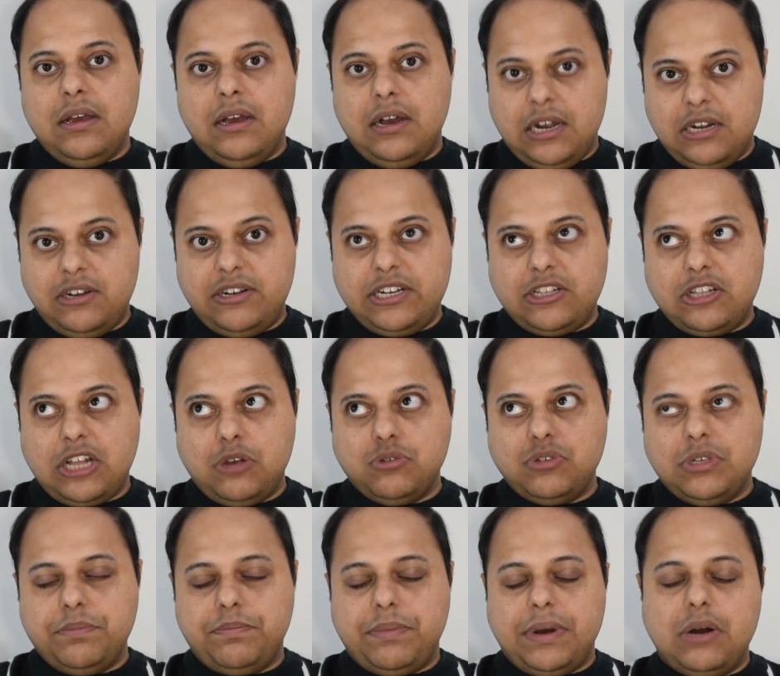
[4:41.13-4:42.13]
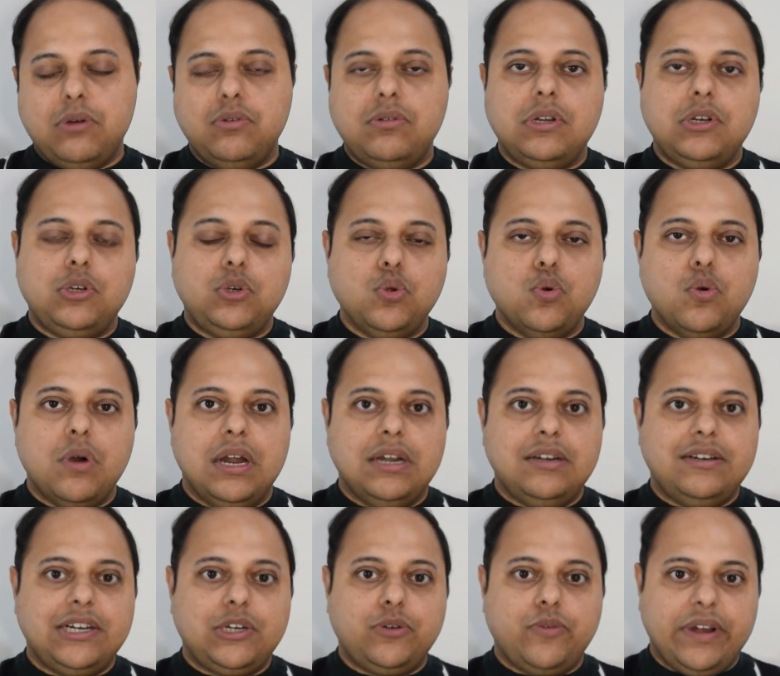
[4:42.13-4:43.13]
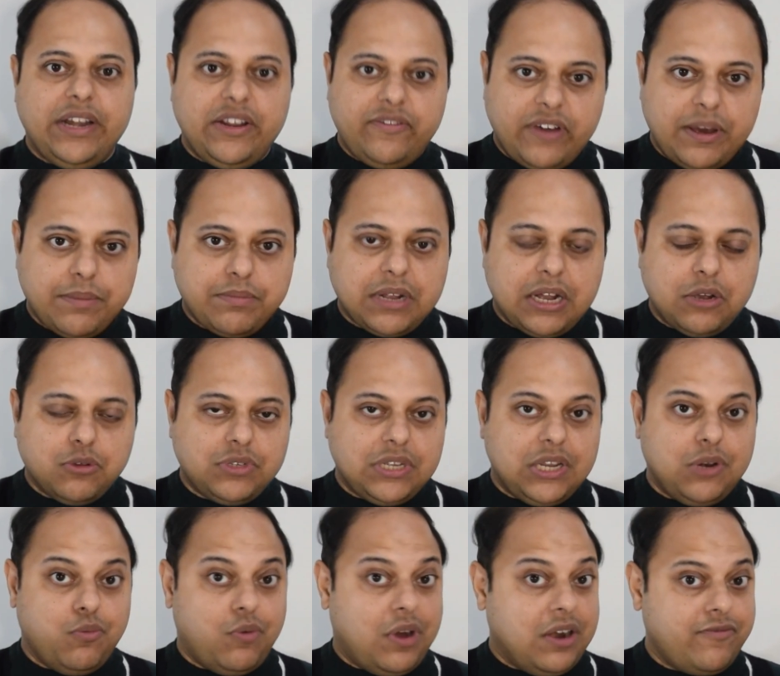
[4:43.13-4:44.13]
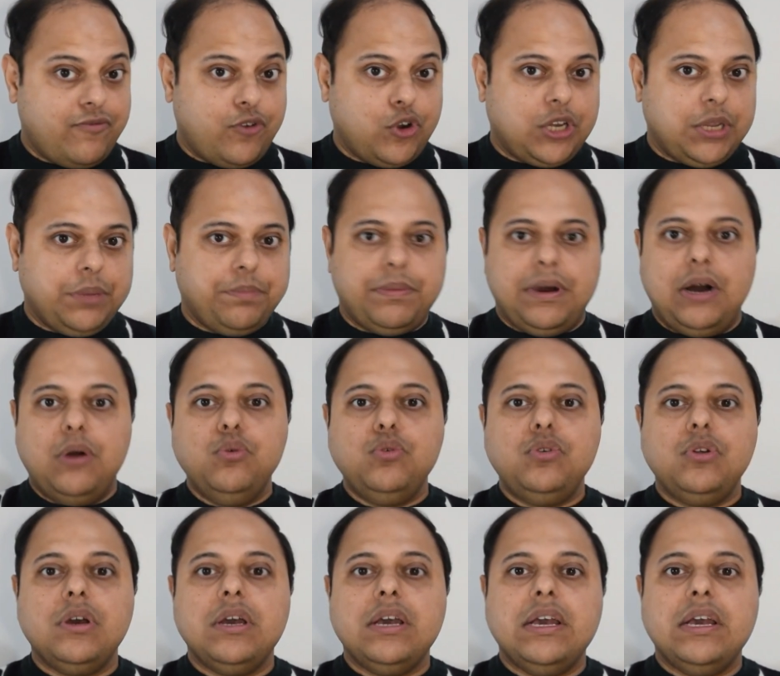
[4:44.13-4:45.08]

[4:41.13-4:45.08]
£100,000 to £125,140,